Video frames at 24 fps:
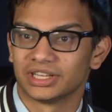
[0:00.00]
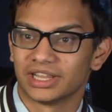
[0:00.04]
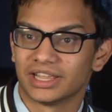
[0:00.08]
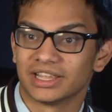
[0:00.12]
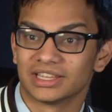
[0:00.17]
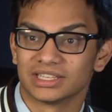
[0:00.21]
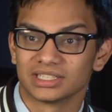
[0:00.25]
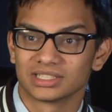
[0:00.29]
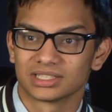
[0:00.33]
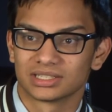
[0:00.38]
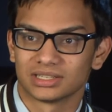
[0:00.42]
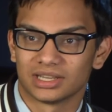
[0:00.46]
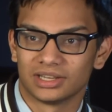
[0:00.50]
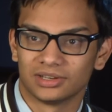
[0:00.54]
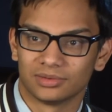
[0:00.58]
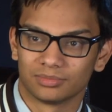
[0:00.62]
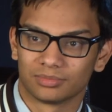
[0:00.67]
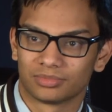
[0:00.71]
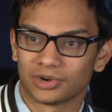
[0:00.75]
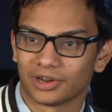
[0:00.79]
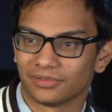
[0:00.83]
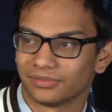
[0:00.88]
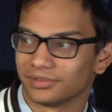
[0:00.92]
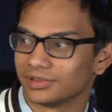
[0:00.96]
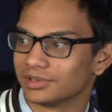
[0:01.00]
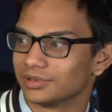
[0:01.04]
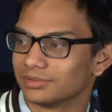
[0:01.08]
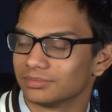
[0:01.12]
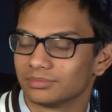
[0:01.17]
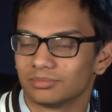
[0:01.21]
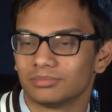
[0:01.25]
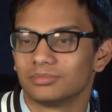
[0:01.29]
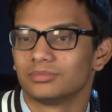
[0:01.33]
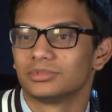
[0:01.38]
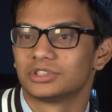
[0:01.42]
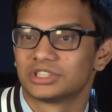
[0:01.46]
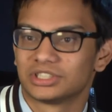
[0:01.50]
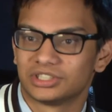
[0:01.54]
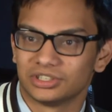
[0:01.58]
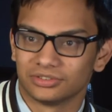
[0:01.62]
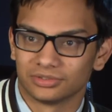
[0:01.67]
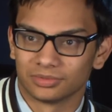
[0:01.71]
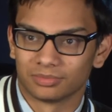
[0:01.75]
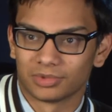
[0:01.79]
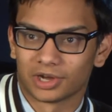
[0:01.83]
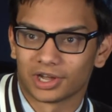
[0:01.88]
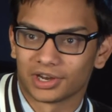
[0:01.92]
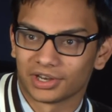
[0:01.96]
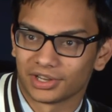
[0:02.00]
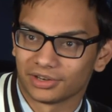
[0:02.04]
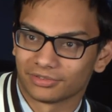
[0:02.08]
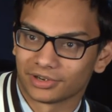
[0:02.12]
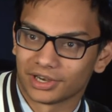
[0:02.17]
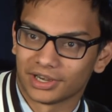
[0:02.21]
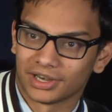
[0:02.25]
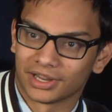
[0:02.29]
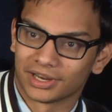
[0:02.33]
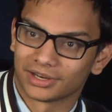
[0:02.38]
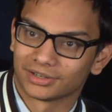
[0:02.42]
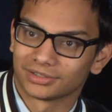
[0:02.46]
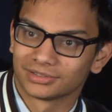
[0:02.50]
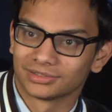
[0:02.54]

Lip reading: is in prevalent student body right now.